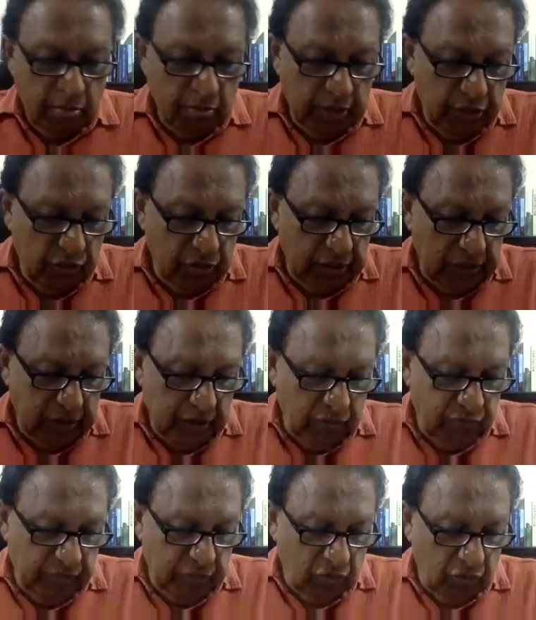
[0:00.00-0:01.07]
But nuclear
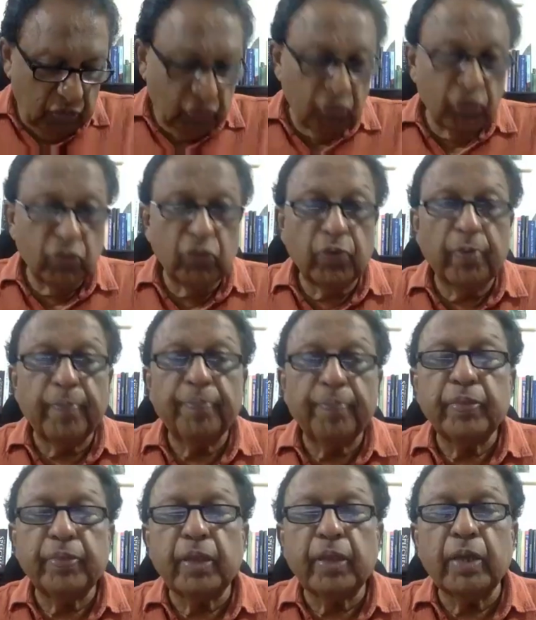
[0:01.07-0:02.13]
deal, we also know
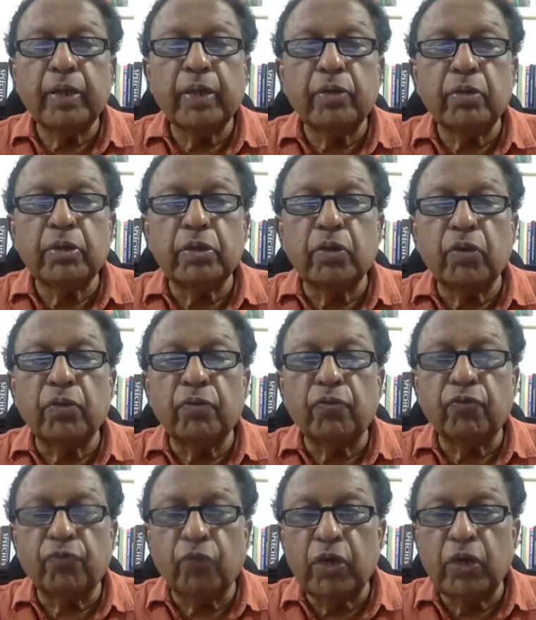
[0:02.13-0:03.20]
that it was not
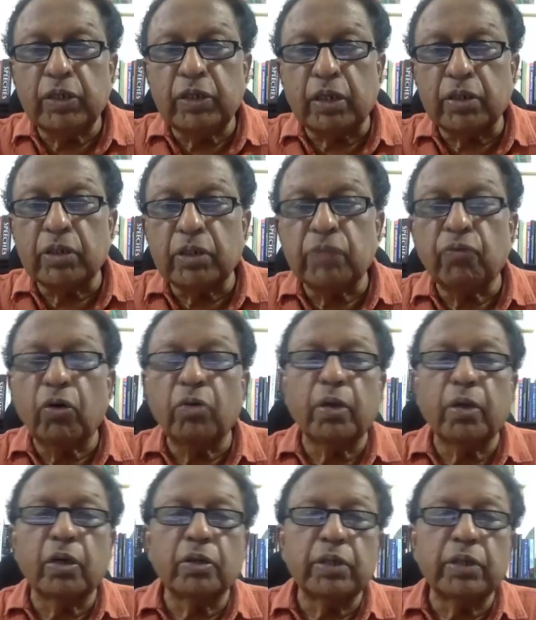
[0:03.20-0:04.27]
fully successful
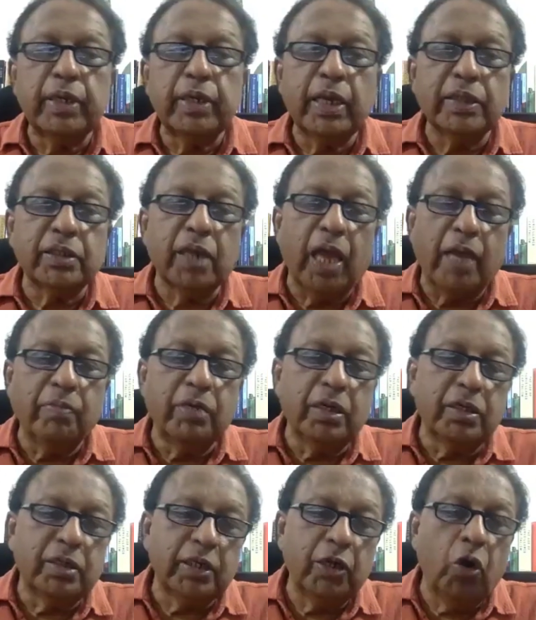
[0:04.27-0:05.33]
because India's
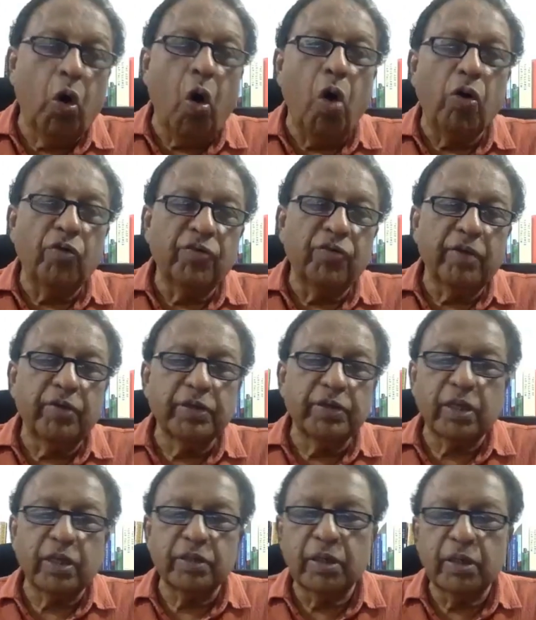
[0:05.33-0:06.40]
liability law, we have
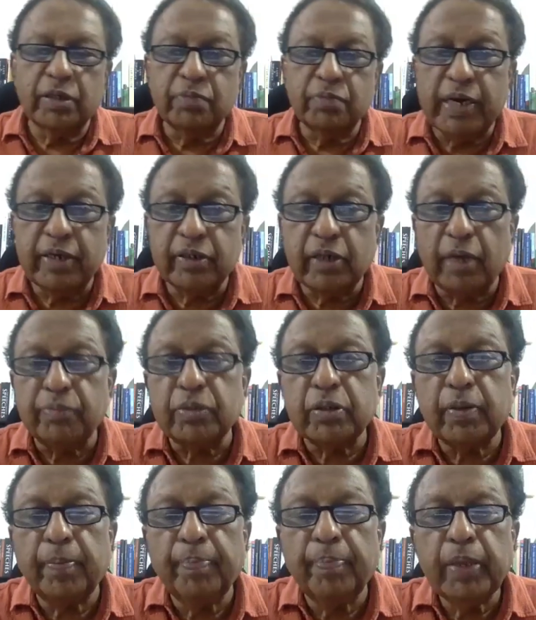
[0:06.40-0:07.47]
discussed it many
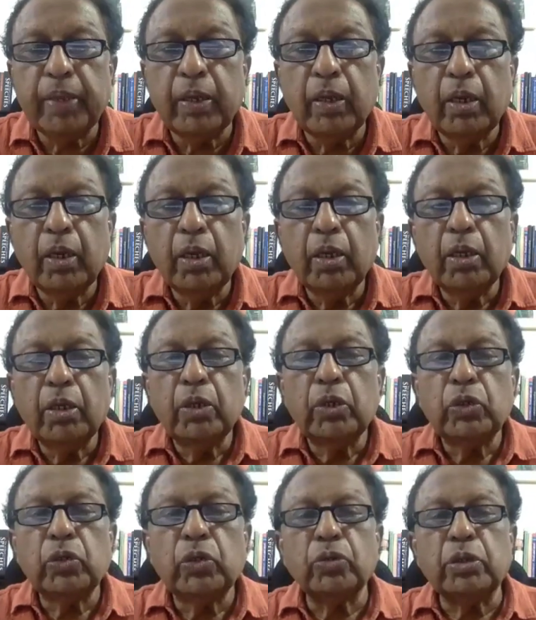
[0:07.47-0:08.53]
times.
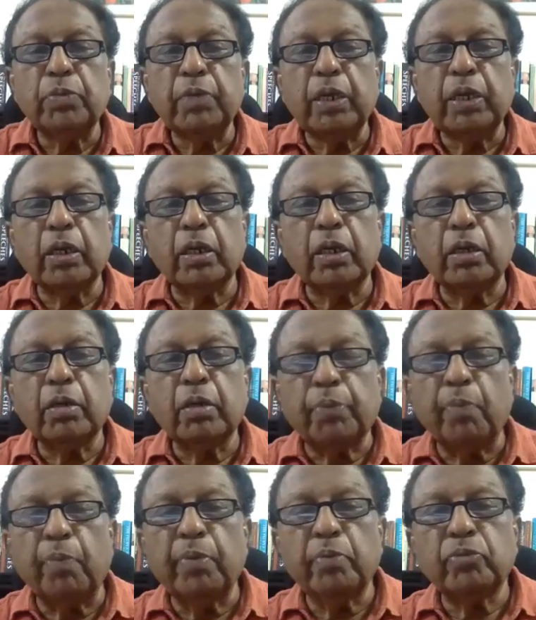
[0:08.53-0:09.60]
So similar
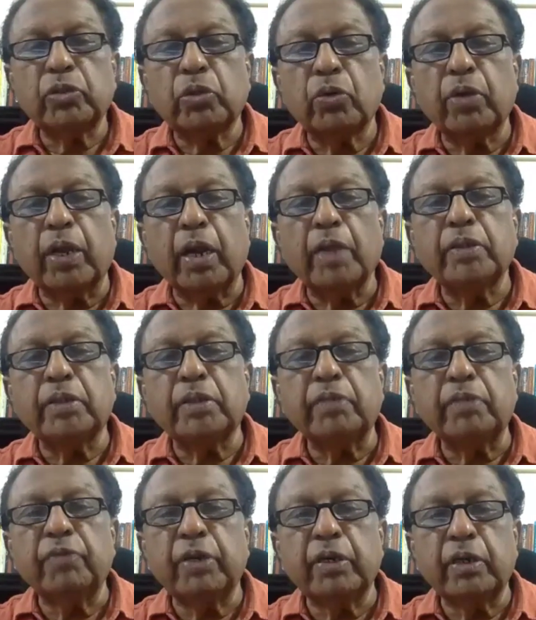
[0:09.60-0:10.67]
problems could arise
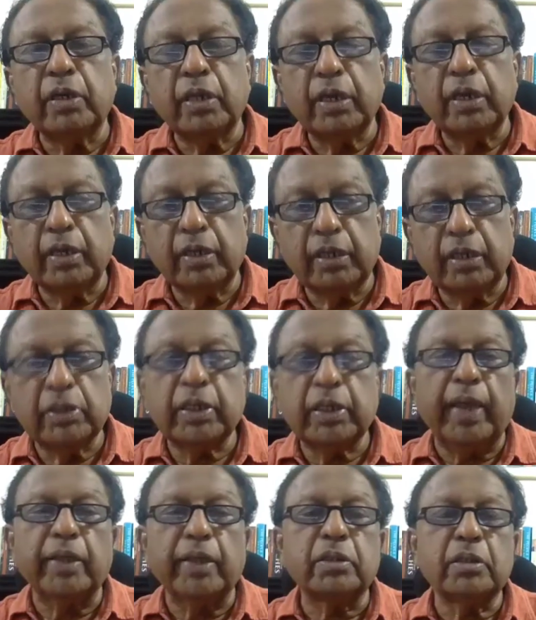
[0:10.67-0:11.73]
even in this
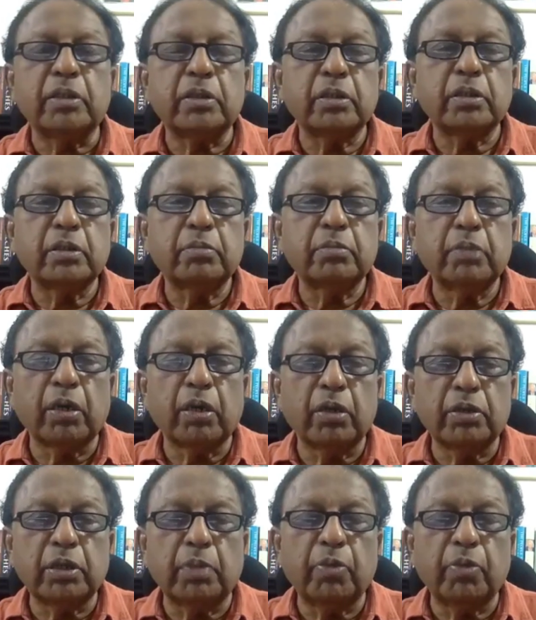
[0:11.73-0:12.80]
case,
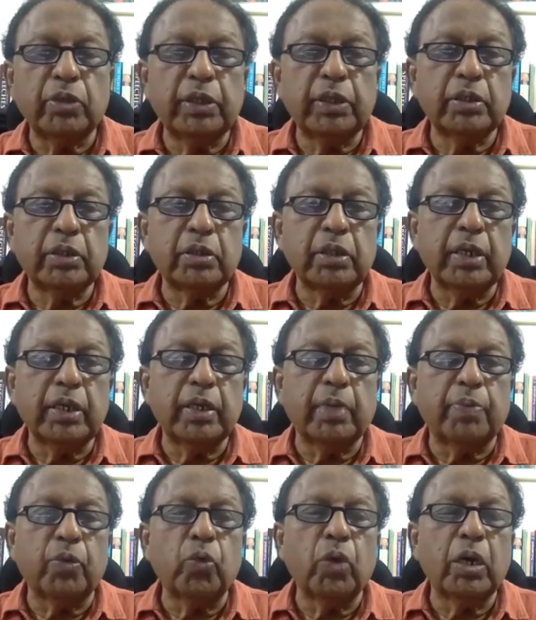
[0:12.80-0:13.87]
because some of these need
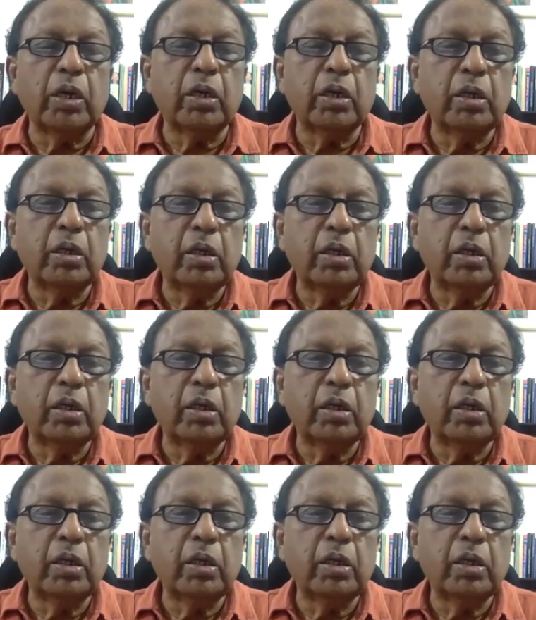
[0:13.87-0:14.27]
approval